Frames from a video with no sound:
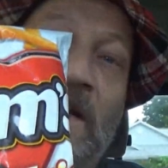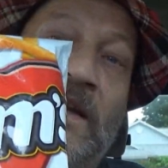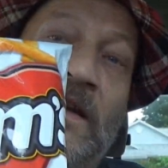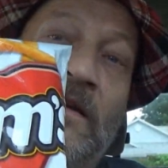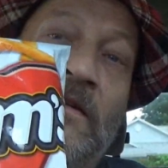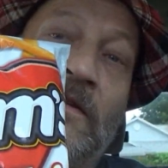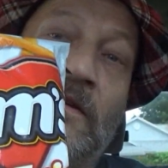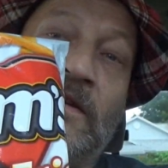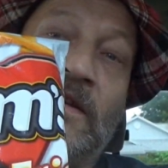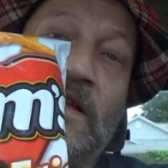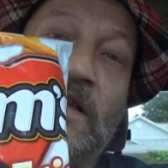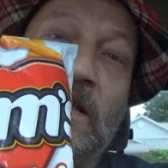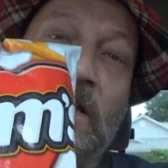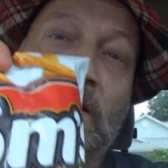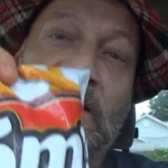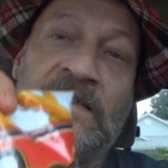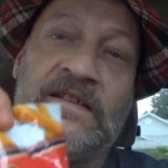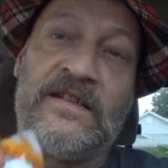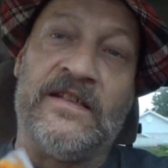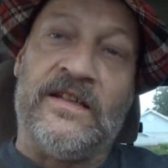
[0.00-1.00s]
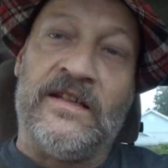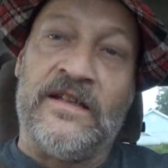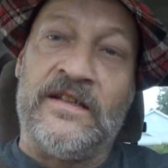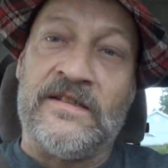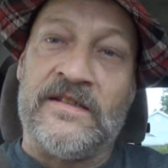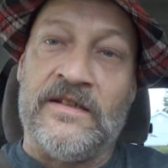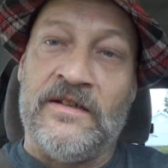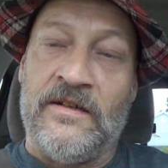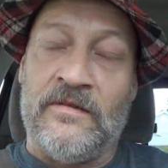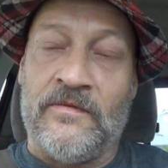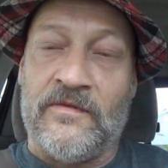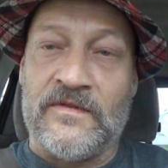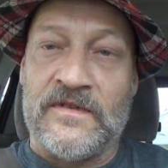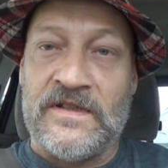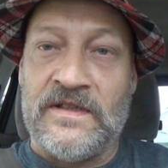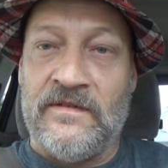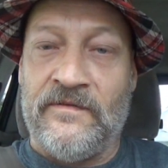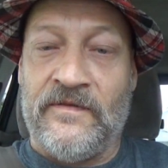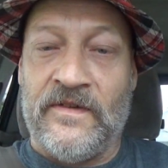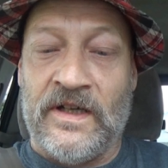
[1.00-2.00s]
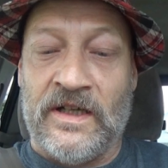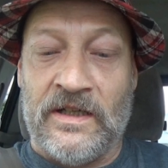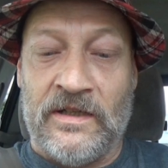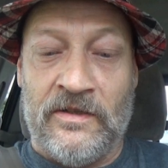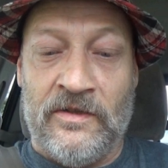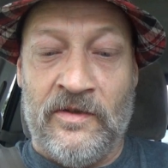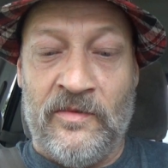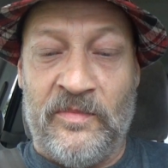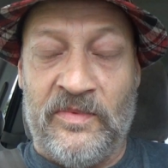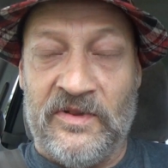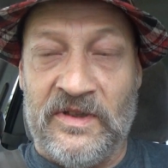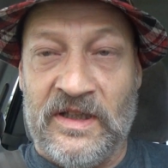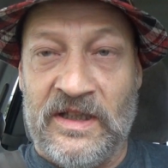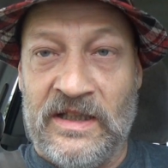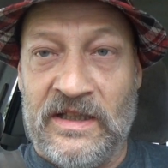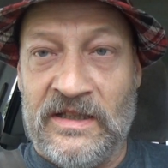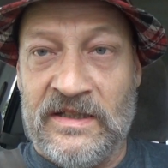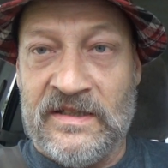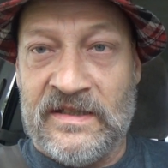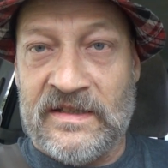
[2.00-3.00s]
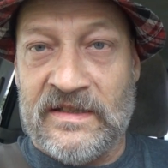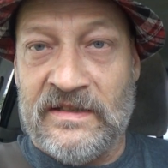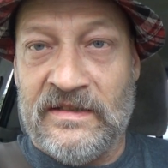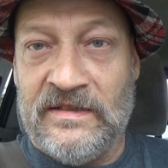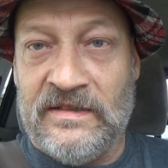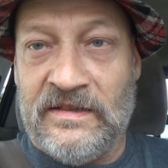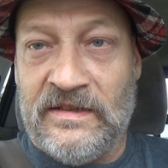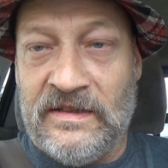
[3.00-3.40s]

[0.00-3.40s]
get onto these things. Now I want to see if I can open these.